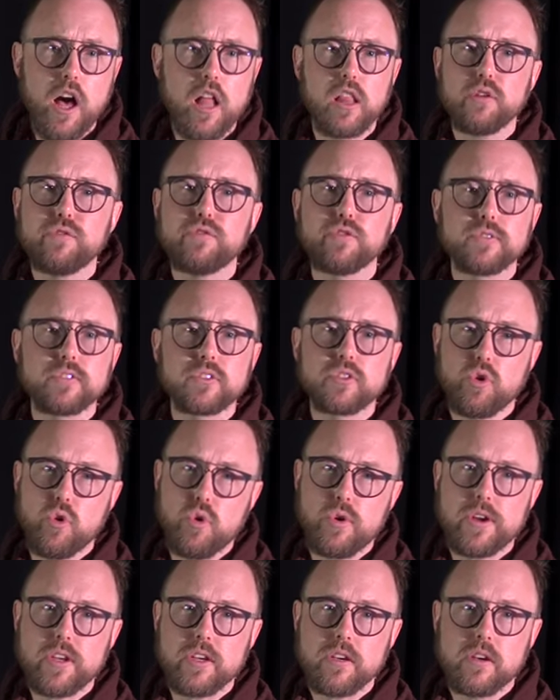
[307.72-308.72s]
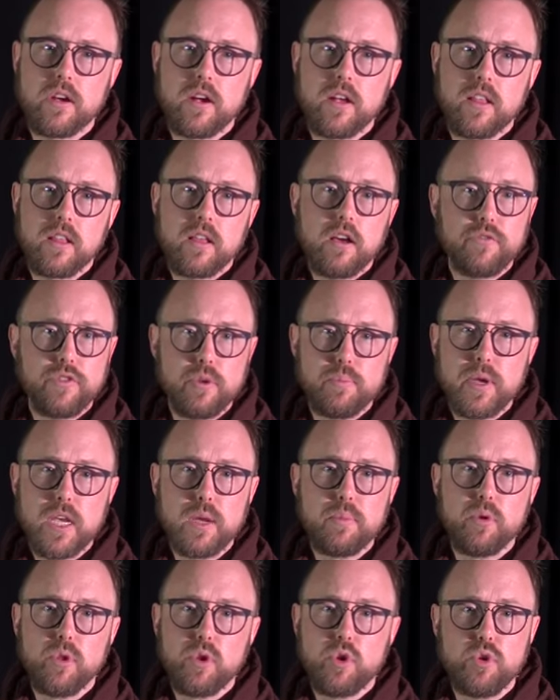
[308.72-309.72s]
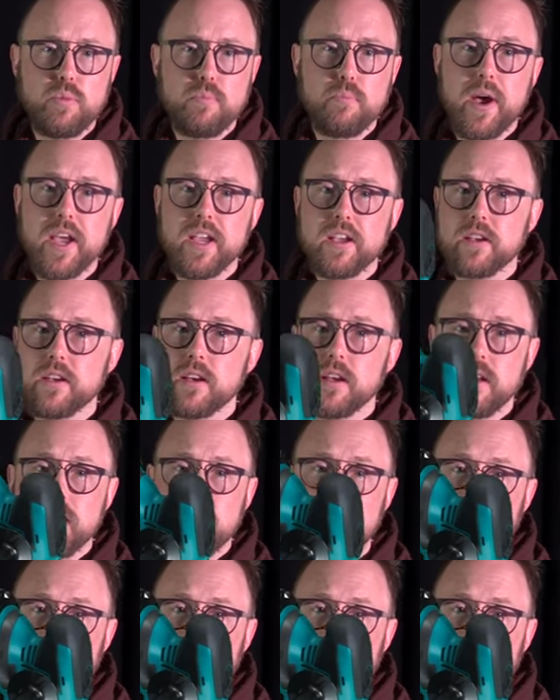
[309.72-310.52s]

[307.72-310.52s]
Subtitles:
colourful story of the people who make